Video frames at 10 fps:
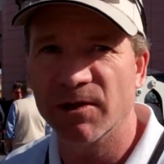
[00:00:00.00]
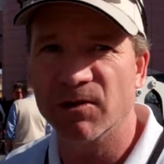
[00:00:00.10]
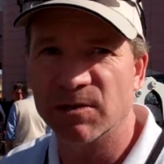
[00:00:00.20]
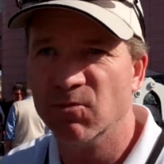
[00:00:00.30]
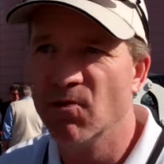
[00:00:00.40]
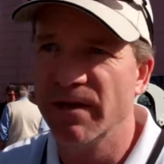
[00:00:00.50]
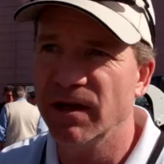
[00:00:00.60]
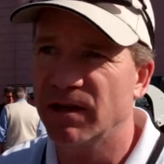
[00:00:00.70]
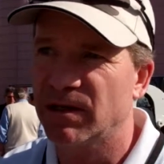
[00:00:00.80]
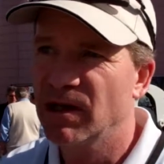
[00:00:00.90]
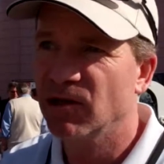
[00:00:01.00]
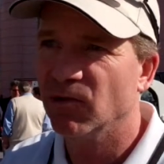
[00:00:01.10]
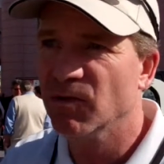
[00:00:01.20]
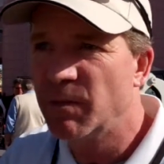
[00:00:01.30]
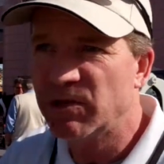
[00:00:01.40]
whether it's moving it,
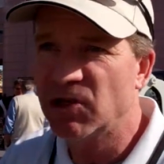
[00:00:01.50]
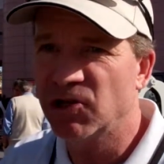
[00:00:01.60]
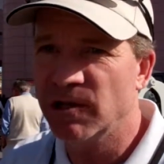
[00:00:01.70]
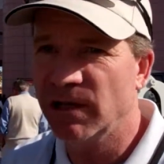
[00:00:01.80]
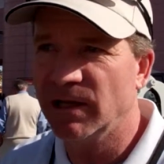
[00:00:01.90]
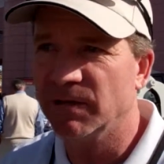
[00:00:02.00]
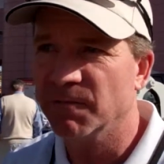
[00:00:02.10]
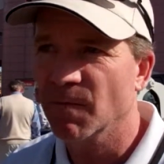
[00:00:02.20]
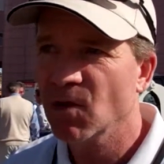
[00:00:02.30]
repositioning it,